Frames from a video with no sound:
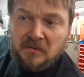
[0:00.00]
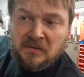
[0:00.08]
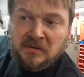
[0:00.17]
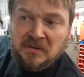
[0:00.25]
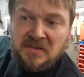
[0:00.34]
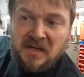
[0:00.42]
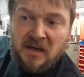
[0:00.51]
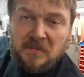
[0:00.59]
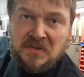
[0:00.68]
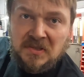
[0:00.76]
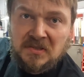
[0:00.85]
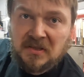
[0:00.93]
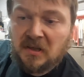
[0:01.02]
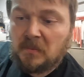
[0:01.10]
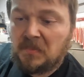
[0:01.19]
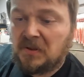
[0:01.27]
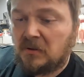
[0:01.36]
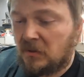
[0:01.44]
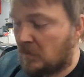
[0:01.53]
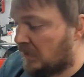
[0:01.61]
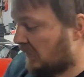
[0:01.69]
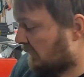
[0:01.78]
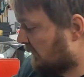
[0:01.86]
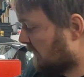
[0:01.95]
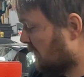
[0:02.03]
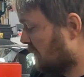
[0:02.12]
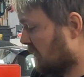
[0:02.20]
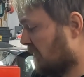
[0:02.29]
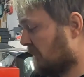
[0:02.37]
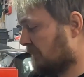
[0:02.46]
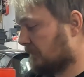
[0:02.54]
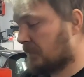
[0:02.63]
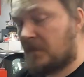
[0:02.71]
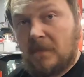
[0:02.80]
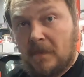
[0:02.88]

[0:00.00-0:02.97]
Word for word: little tabs. You just kind of peel away from